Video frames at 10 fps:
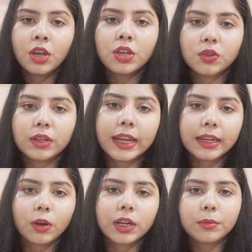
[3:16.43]
So
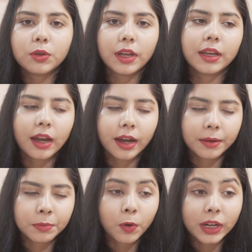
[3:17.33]
lately, what I'm doing,
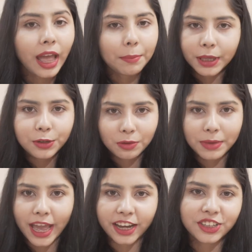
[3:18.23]
what happening to
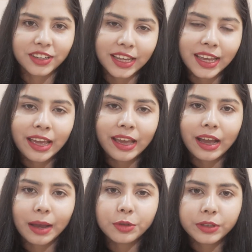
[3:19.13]
me actually,
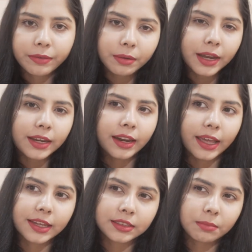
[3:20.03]
I'm shaving my legs.